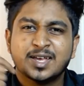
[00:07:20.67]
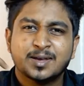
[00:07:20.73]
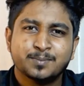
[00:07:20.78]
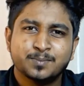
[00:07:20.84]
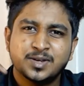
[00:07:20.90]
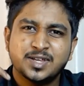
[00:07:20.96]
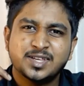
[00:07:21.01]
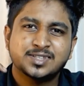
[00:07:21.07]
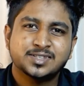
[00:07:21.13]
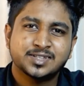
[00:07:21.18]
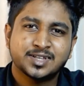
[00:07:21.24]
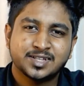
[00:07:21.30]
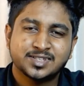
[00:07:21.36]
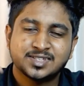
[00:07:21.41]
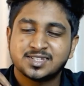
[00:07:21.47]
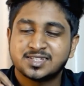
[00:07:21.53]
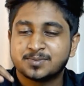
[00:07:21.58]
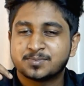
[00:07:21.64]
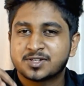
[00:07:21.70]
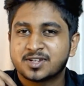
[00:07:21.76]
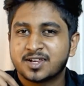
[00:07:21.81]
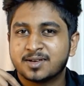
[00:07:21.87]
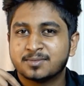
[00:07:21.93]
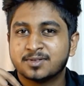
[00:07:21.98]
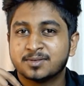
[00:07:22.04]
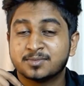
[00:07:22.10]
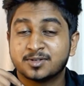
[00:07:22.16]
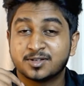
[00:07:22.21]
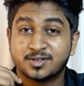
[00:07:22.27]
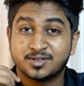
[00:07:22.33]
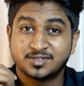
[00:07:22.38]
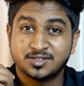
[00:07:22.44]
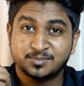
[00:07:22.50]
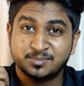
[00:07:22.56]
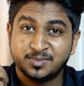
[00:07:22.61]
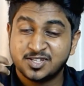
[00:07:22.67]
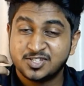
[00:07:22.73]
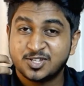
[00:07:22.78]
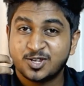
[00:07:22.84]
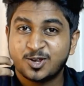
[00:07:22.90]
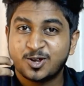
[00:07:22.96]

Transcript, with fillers: please consider subscribing because it means a